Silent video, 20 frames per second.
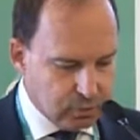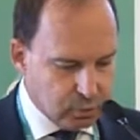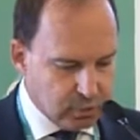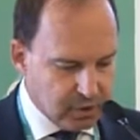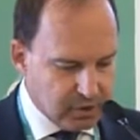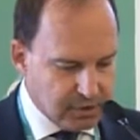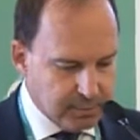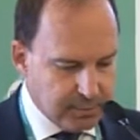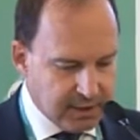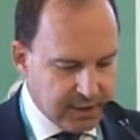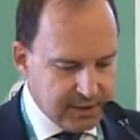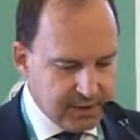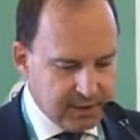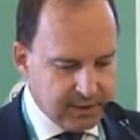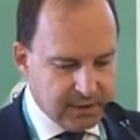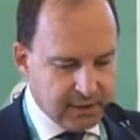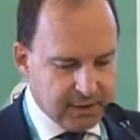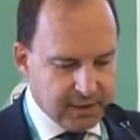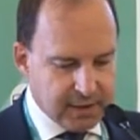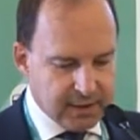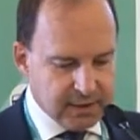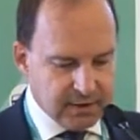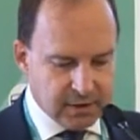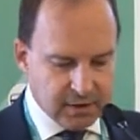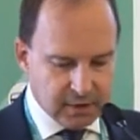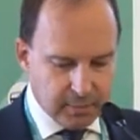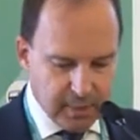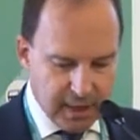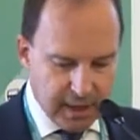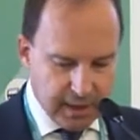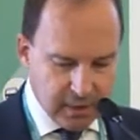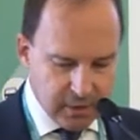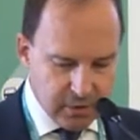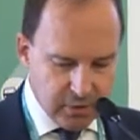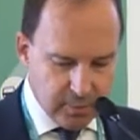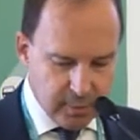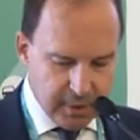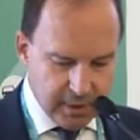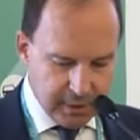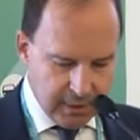to the smart city asset
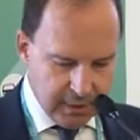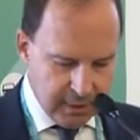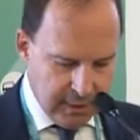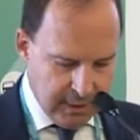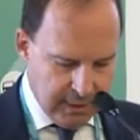management.